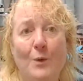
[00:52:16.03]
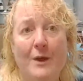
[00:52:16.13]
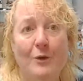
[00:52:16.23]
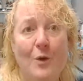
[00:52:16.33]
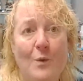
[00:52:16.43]

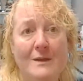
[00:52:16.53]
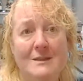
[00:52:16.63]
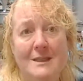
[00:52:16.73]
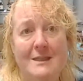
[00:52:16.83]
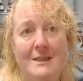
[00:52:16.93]
we're going
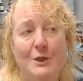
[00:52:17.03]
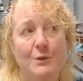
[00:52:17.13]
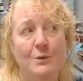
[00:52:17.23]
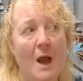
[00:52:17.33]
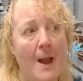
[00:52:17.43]
to
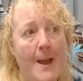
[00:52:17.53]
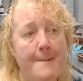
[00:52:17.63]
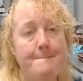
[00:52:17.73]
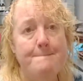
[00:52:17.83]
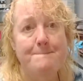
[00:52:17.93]
do
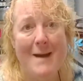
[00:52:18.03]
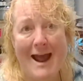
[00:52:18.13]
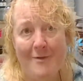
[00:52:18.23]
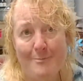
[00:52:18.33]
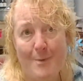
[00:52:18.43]

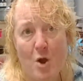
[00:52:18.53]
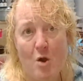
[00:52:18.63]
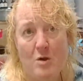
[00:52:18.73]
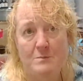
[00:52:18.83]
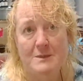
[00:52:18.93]
bath
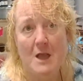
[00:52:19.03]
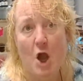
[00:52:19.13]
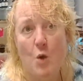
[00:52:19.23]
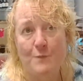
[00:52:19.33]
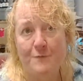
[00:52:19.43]
bombs
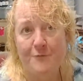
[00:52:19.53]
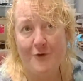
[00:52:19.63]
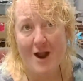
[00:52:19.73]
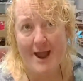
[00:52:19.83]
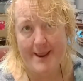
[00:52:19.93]
on
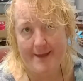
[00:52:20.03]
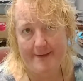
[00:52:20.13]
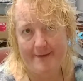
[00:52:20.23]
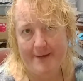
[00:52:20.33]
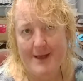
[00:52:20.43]
Friday.
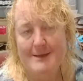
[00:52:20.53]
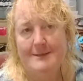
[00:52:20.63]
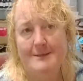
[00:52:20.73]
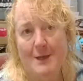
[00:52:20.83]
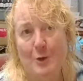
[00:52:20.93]

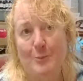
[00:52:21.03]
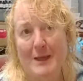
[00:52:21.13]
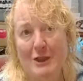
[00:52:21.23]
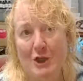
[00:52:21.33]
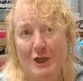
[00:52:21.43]
So
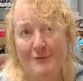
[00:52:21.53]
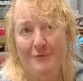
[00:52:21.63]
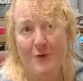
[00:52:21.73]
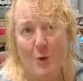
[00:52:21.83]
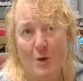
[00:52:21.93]
be looking
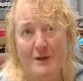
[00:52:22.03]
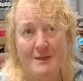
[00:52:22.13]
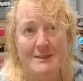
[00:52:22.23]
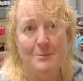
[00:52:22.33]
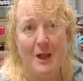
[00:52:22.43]
forward to
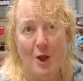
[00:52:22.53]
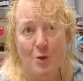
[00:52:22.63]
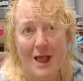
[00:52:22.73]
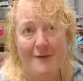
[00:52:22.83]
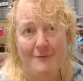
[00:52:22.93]
some go
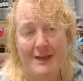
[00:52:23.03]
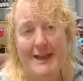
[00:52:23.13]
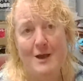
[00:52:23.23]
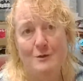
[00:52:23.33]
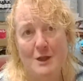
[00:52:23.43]
live
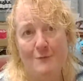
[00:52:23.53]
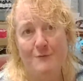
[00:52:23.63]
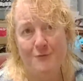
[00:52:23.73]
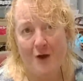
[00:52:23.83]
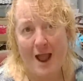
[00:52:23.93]
videos on
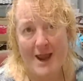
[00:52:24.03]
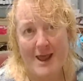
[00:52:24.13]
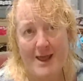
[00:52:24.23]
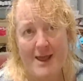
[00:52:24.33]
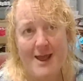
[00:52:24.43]

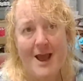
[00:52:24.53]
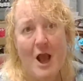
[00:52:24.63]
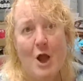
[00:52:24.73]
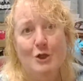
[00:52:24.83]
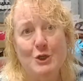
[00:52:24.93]
Friday
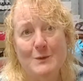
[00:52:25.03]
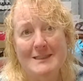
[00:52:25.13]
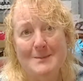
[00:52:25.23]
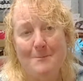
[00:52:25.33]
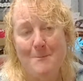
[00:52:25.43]
doing
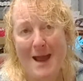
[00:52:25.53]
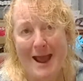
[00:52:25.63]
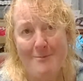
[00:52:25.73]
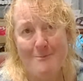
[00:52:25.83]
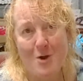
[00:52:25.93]
some
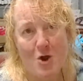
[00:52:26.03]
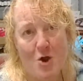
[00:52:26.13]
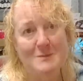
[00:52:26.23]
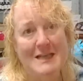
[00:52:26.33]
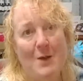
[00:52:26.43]
bath
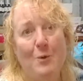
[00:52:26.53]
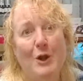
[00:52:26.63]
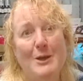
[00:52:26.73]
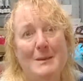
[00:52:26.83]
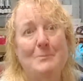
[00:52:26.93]
bombs, and we're
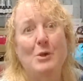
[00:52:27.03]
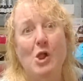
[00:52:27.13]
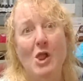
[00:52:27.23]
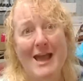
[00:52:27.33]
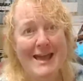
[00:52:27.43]
going to be
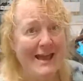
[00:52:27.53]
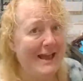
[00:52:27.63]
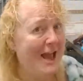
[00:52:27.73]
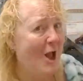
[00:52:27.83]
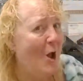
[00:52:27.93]

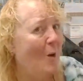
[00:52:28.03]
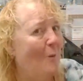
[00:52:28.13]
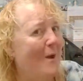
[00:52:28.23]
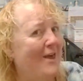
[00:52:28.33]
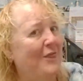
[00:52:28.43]
playing
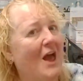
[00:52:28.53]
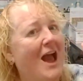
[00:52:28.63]
with